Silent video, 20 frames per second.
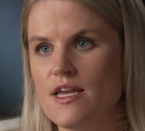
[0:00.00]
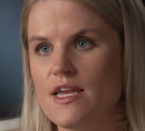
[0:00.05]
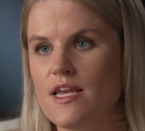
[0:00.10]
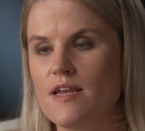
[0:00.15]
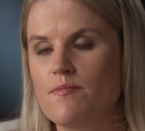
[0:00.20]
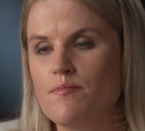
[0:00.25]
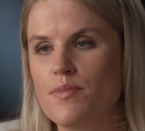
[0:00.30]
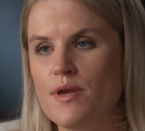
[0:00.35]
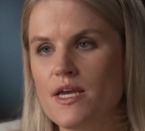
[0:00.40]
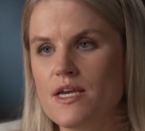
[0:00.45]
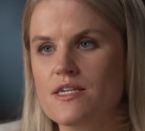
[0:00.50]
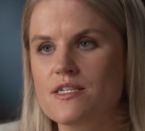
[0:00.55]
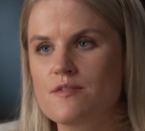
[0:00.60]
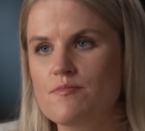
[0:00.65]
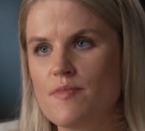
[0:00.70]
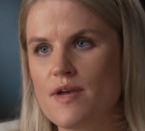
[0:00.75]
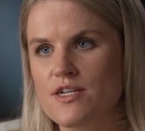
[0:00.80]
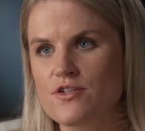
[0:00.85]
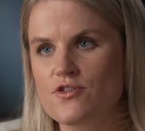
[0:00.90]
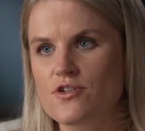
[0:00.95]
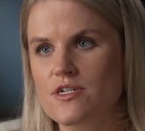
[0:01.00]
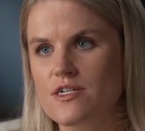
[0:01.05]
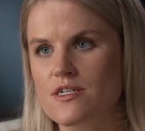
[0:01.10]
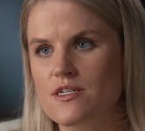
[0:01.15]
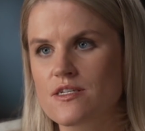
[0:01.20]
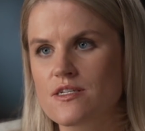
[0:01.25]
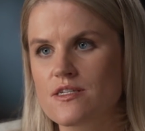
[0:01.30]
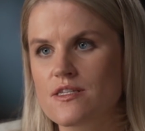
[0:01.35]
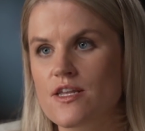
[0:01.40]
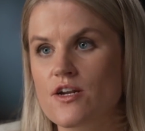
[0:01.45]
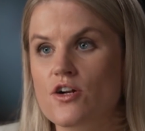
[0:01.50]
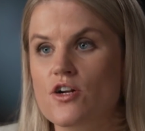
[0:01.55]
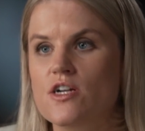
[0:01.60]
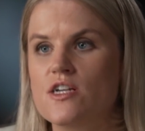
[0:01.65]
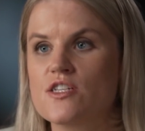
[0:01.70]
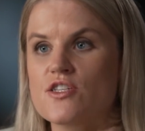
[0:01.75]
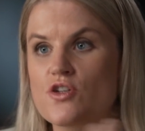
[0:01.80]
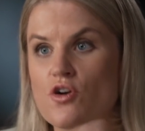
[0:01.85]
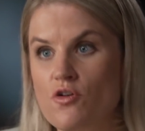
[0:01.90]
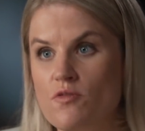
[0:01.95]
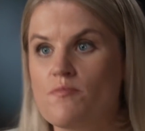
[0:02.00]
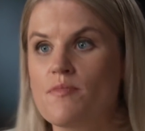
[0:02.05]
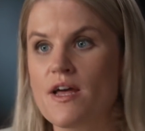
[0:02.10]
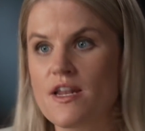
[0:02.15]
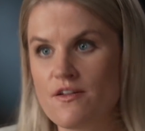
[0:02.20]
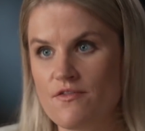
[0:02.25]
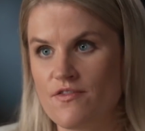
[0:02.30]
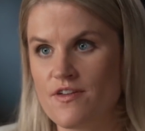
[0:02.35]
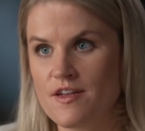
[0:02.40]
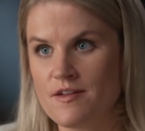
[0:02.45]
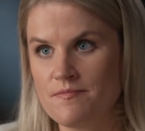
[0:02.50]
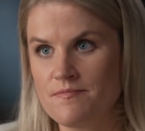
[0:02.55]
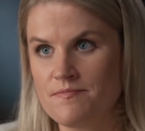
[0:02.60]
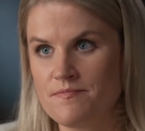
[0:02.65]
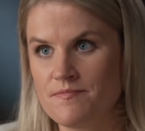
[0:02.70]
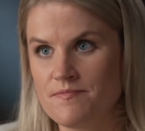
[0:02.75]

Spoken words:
it picks metrics that are in its own benefit.